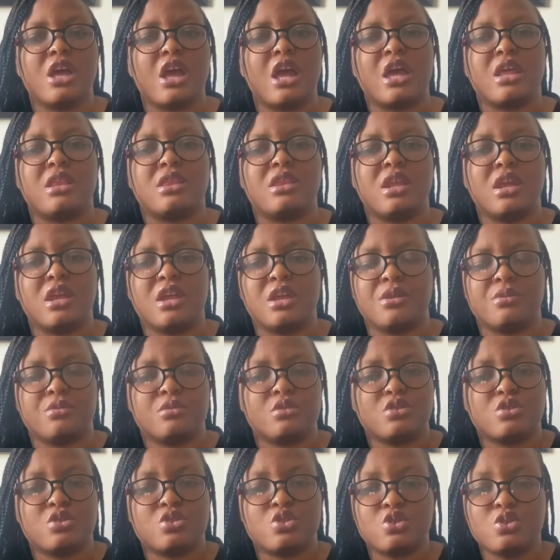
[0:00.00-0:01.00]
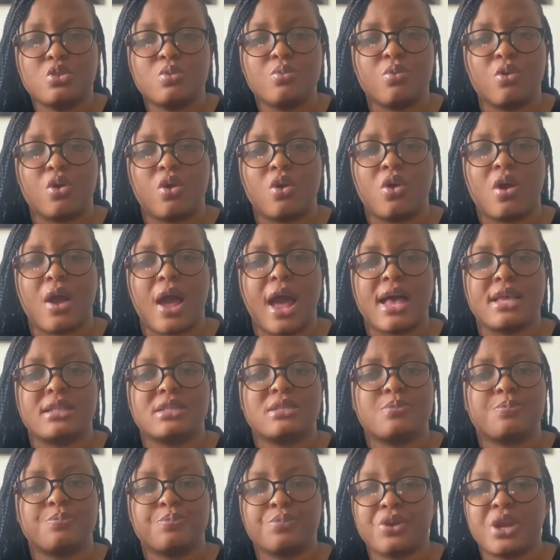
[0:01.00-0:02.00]
the tumor has
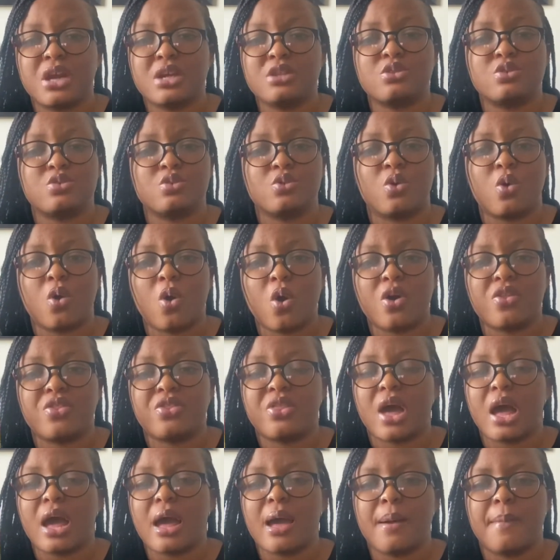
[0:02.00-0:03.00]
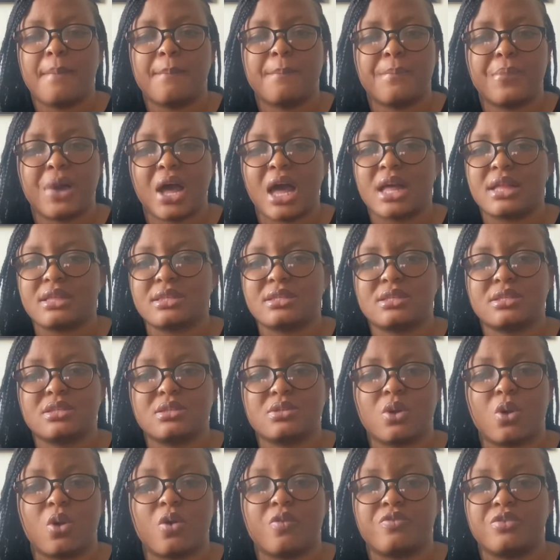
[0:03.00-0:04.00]
spread to other parts
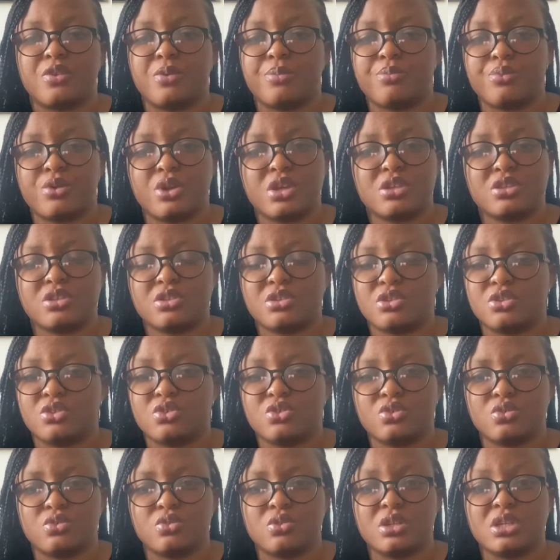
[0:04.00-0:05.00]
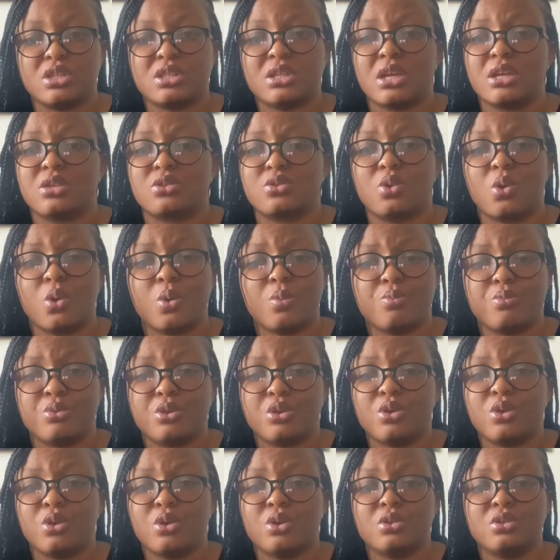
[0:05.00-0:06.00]
of the breast tissue. It has gone
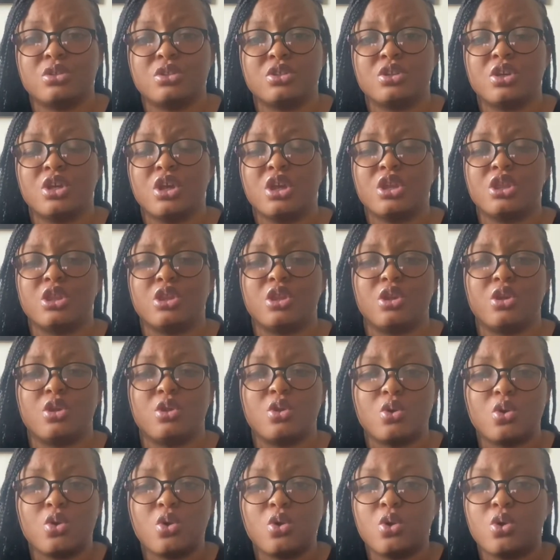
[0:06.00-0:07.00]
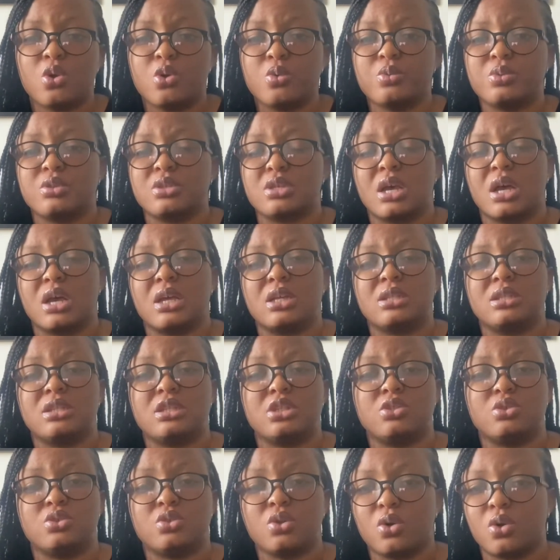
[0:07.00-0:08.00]
beyond the lobes and the
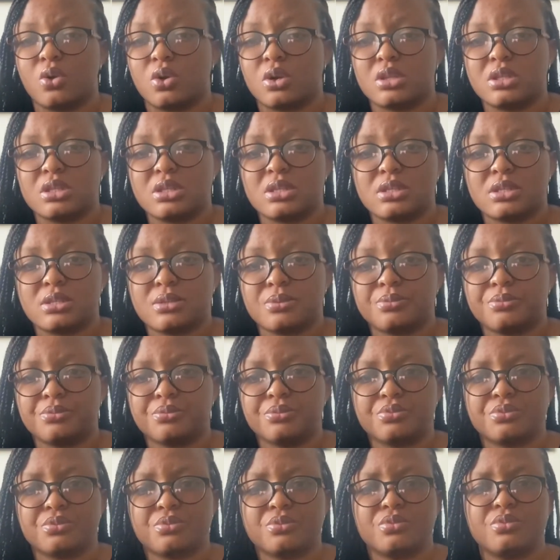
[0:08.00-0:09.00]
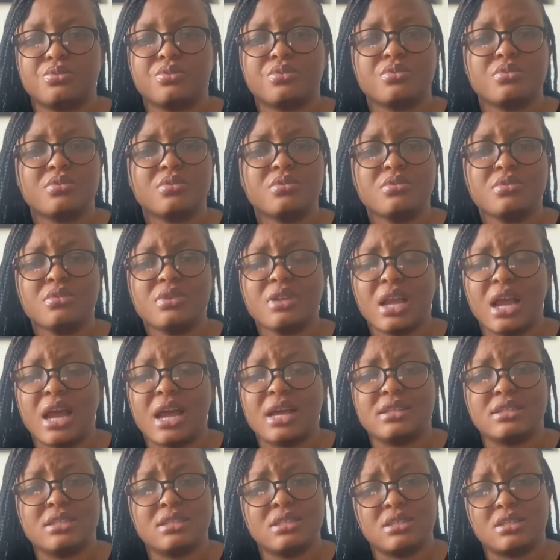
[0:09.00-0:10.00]
ducts,
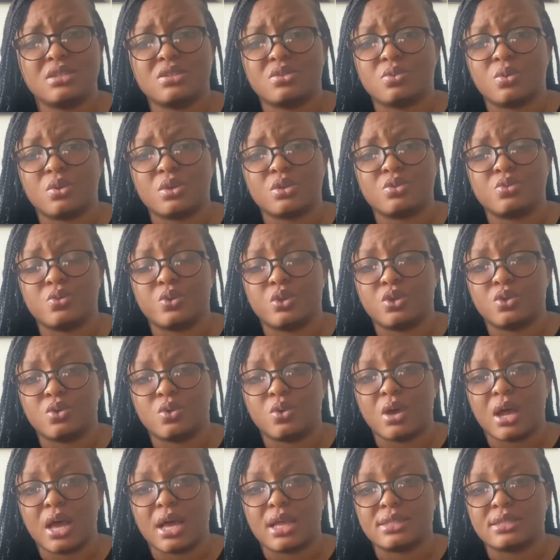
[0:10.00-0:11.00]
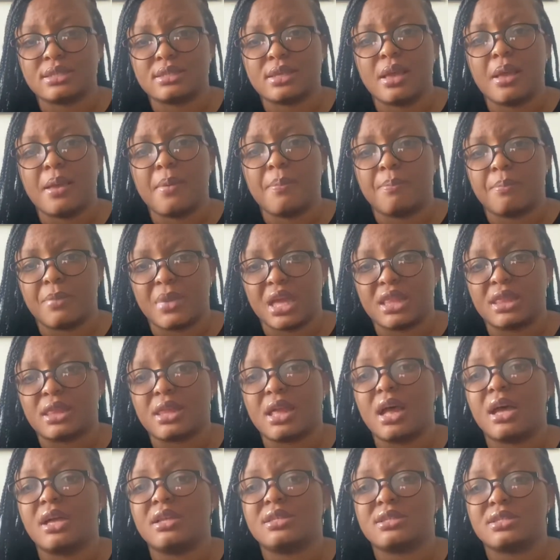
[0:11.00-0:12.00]
and this is what we know as
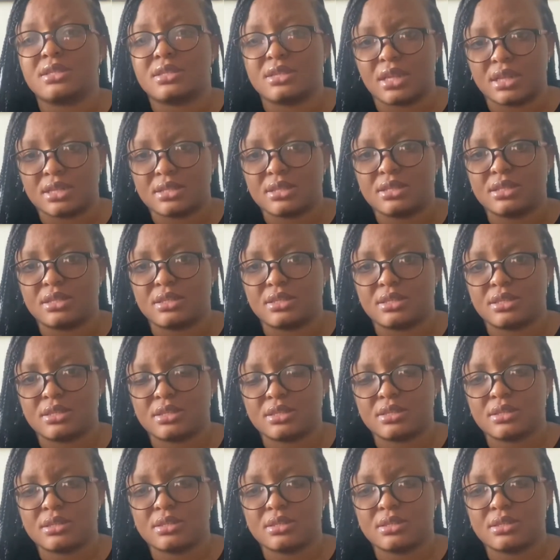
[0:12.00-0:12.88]
metastasis.